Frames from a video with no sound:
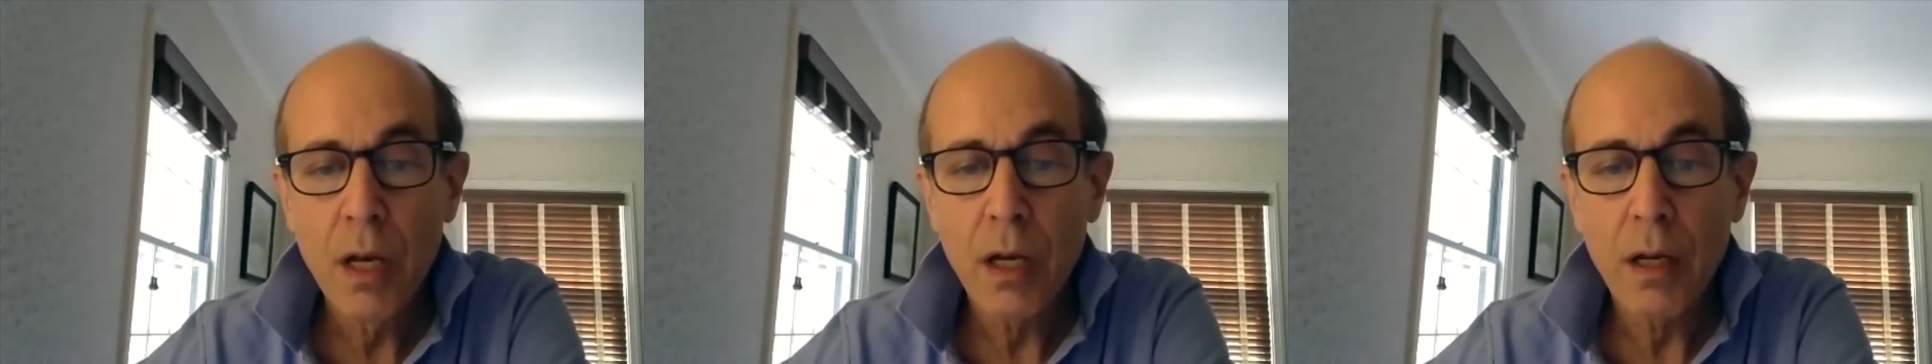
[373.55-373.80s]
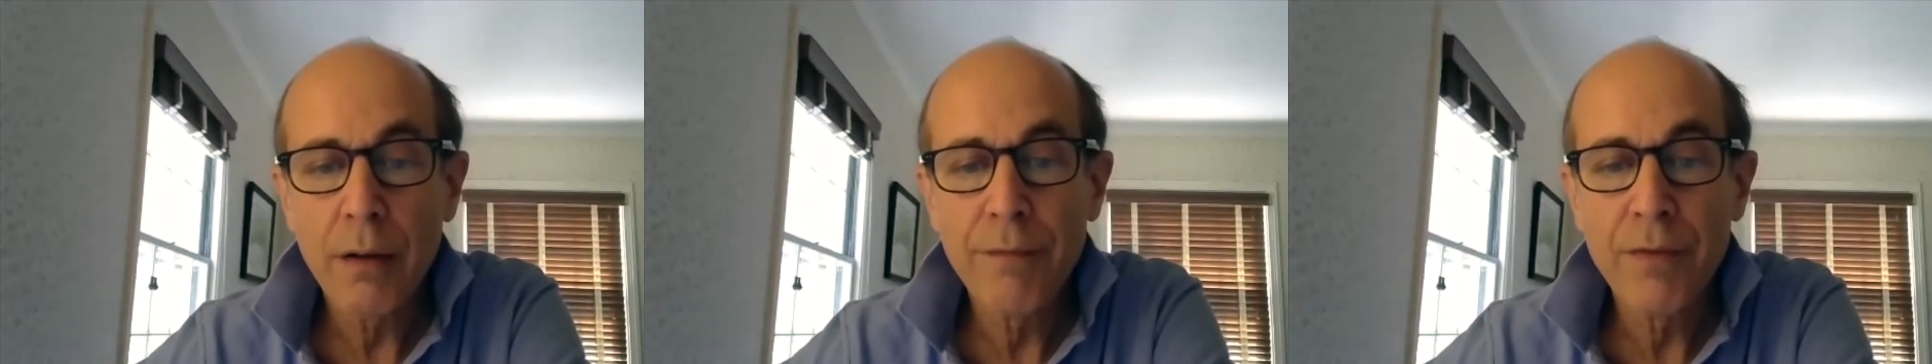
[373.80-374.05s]

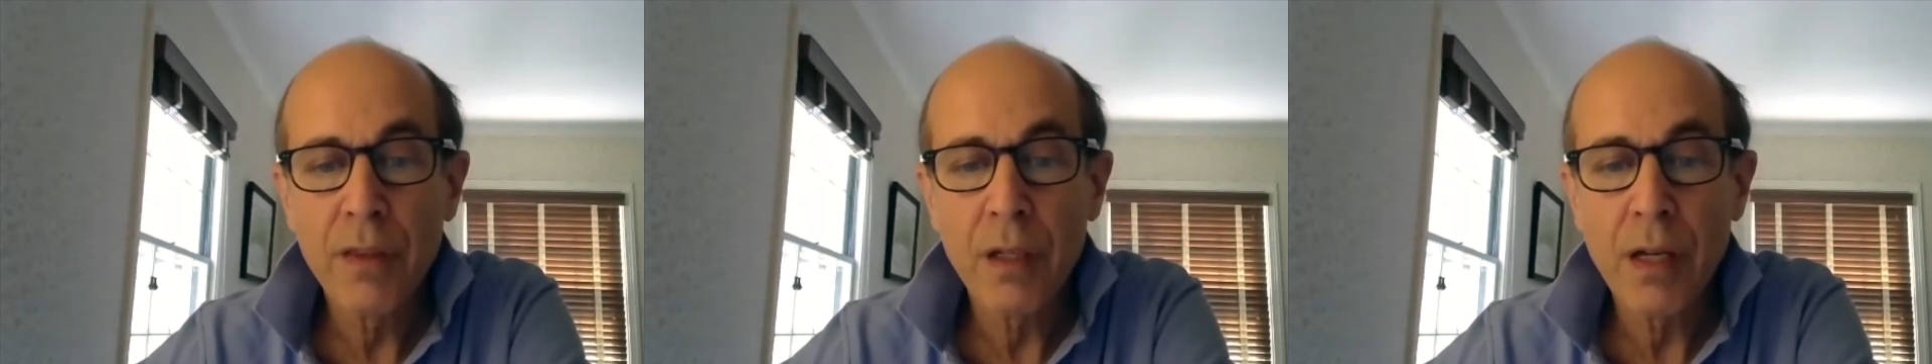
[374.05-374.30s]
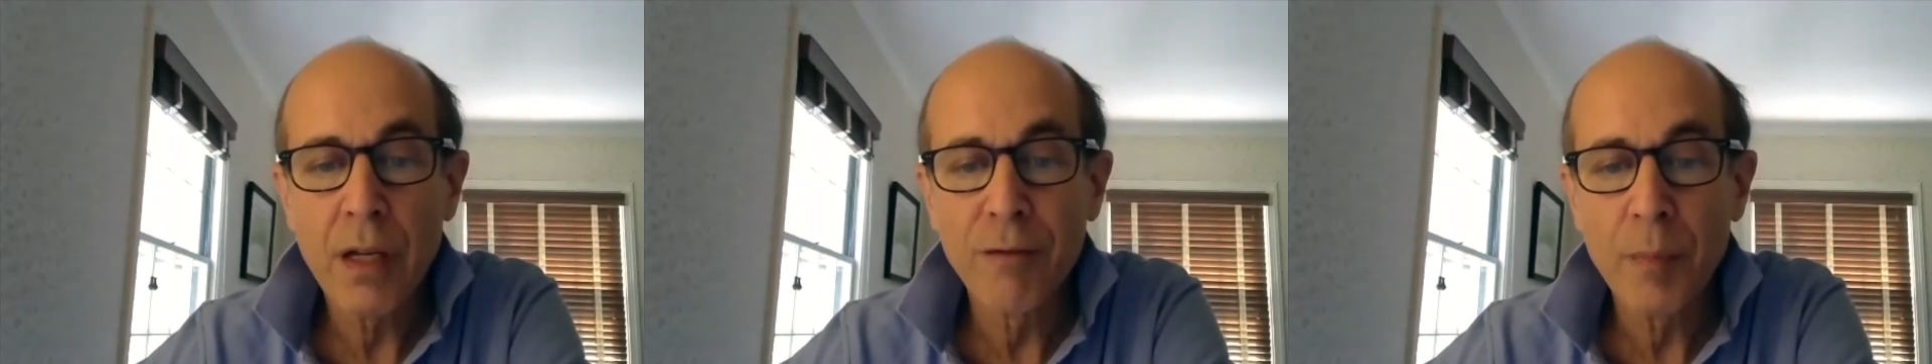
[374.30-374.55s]
of the
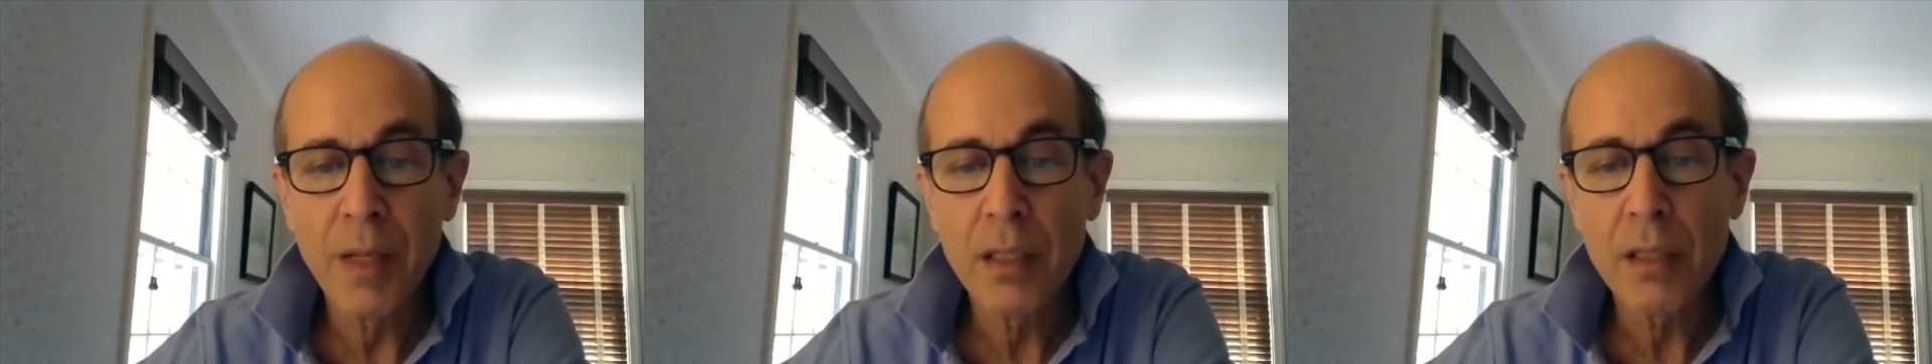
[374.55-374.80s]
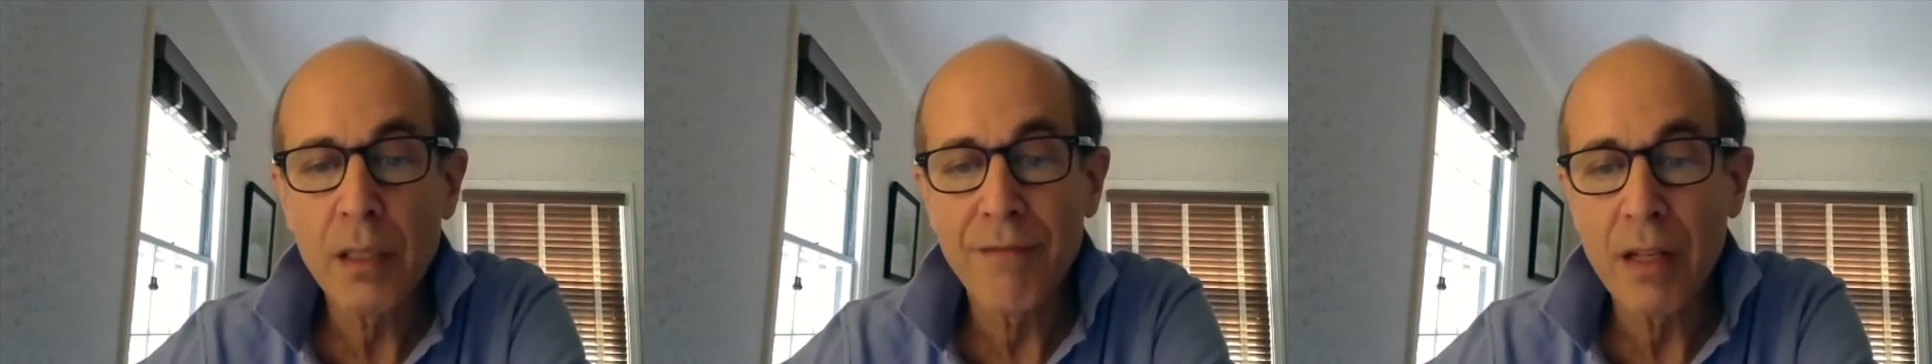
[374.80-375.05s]

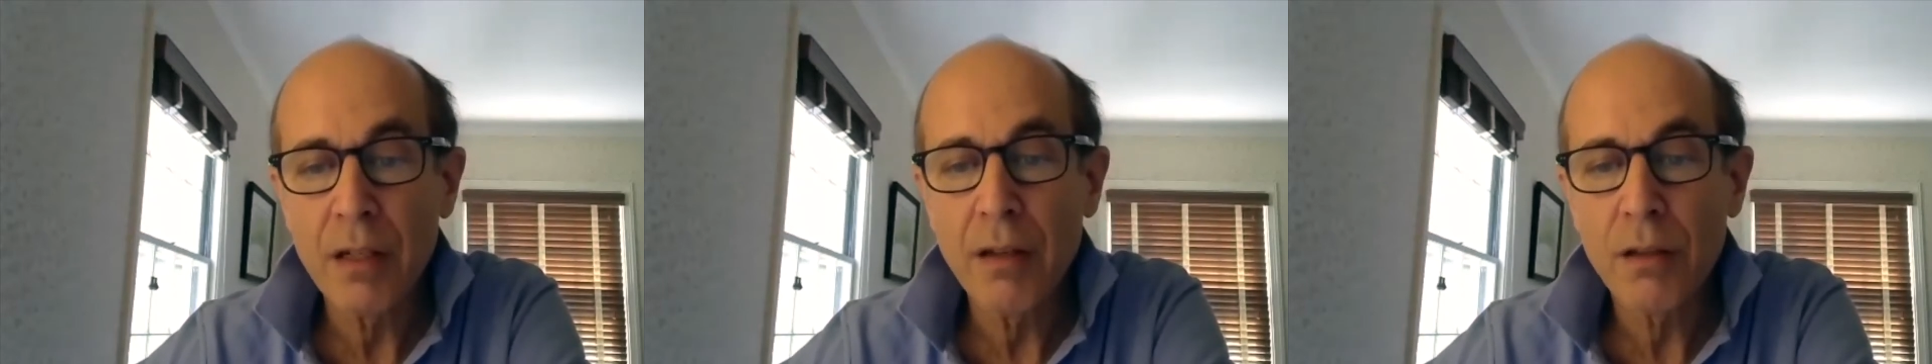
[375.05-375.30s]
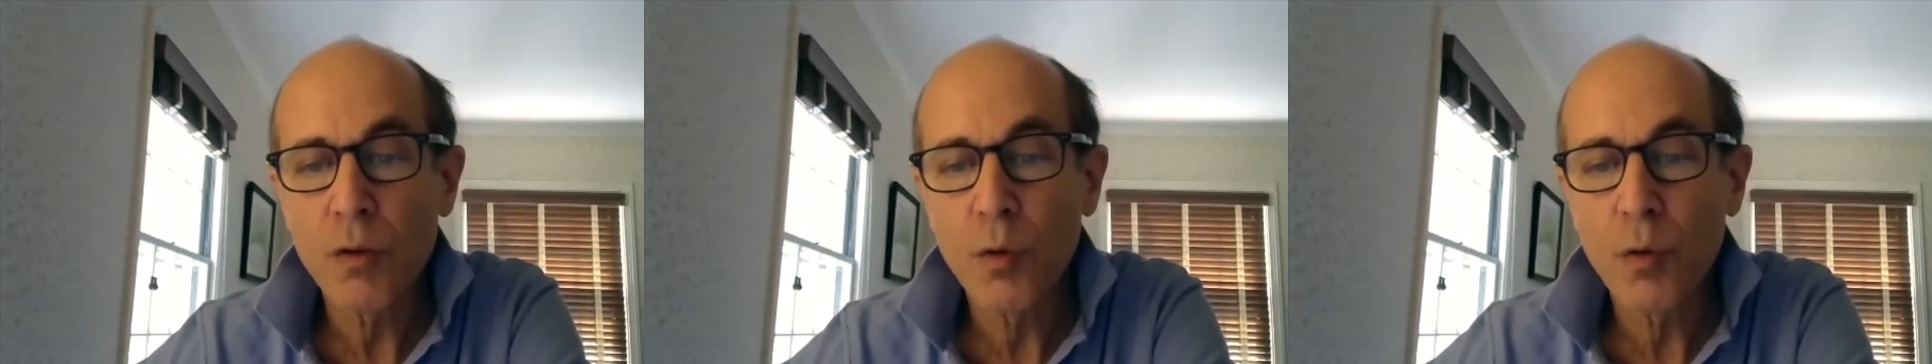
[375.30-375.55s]
governments, of
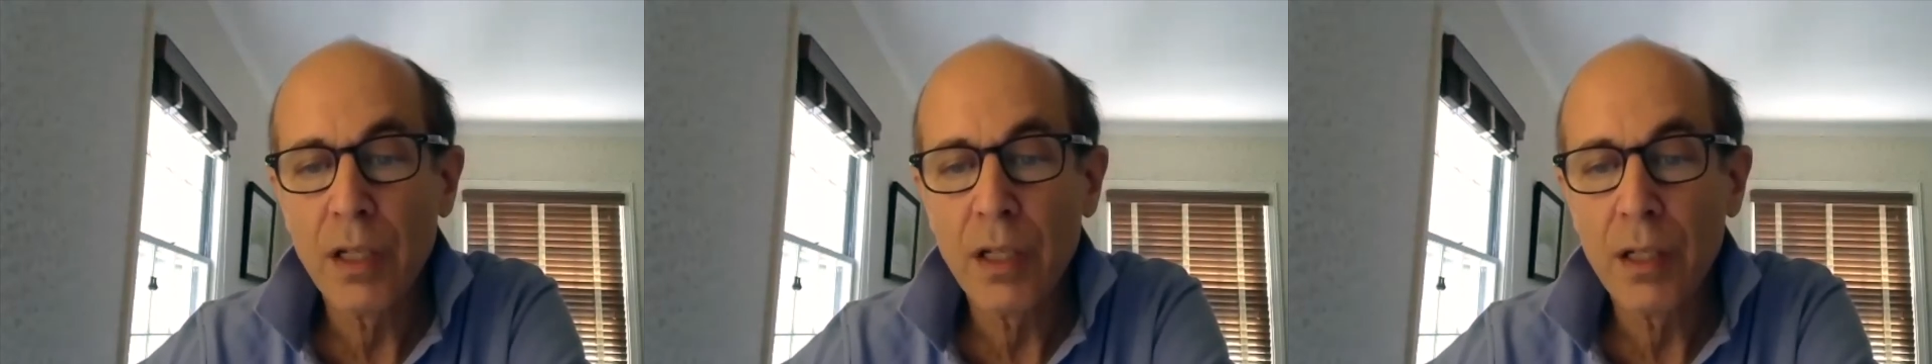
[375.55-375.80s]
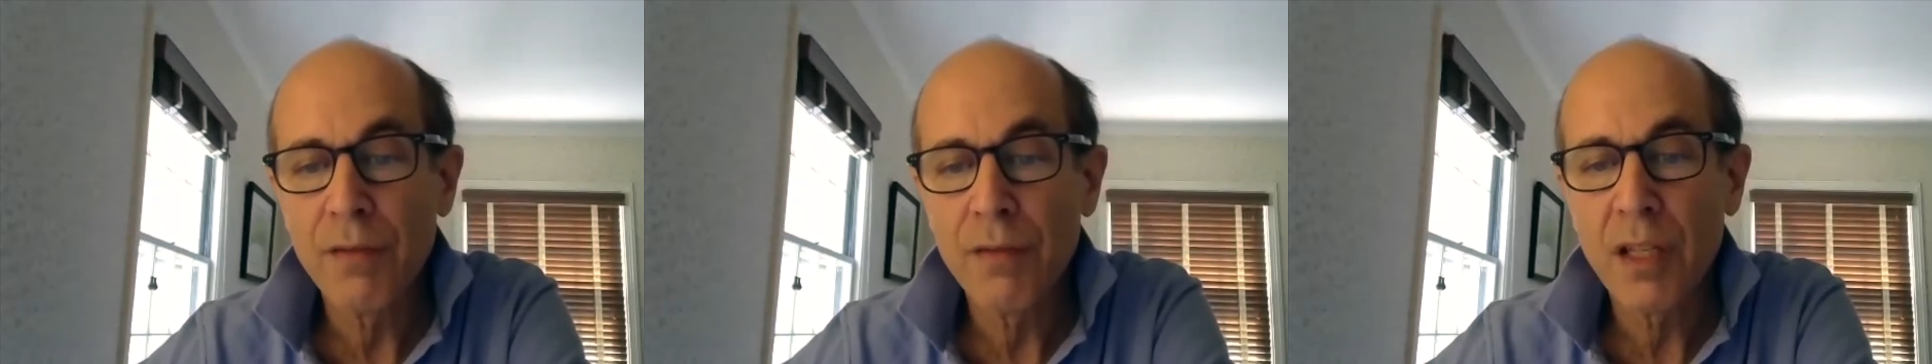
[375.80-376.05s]
industry,
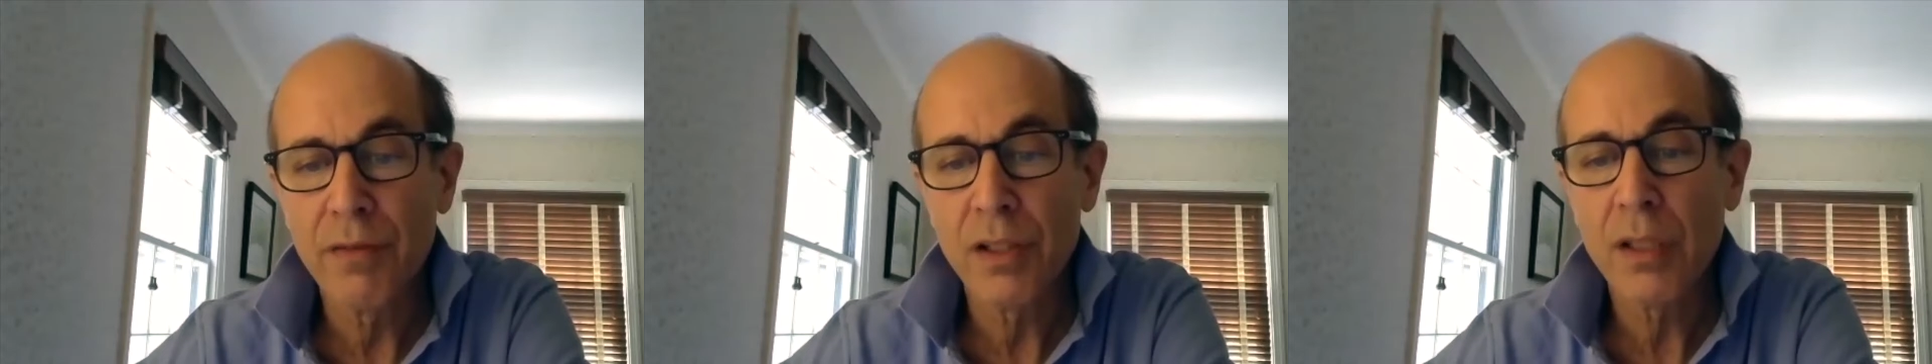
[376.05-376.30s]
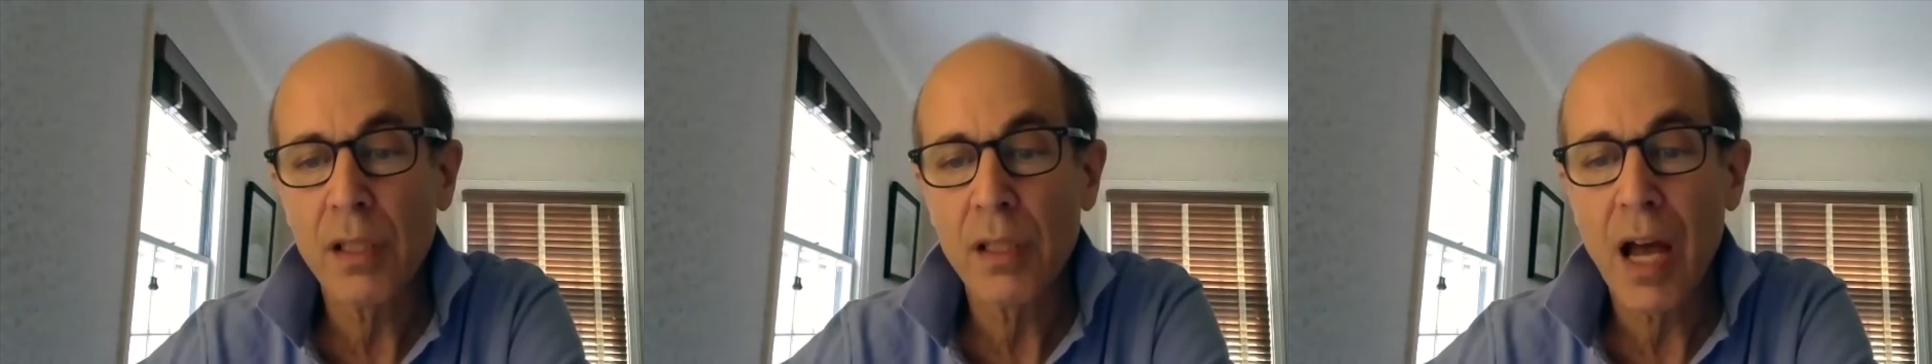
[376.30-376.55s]
of civil
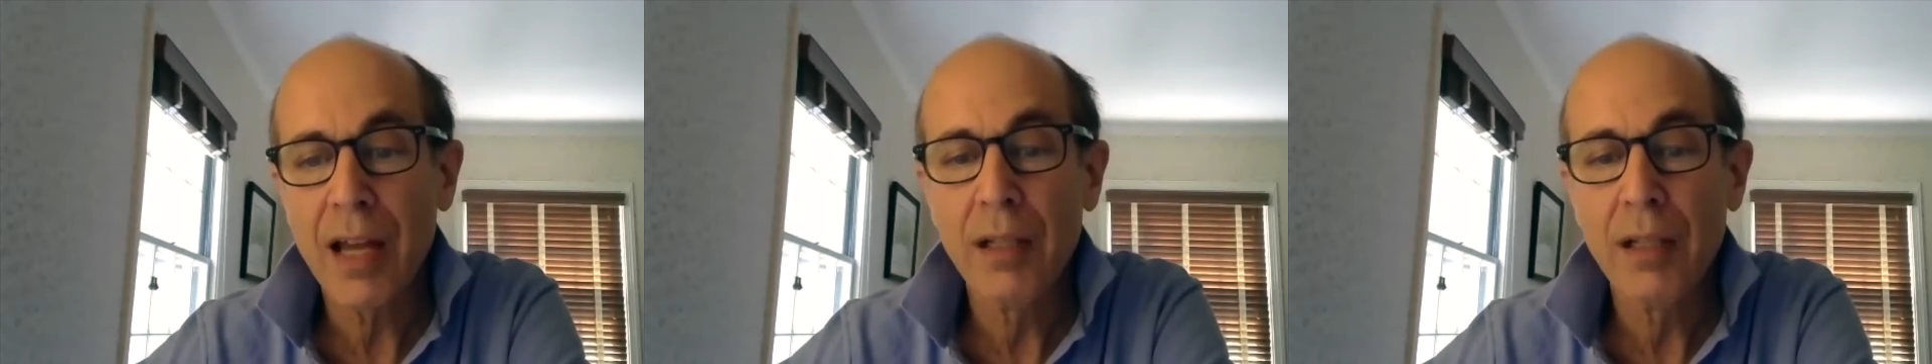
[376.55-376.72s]
society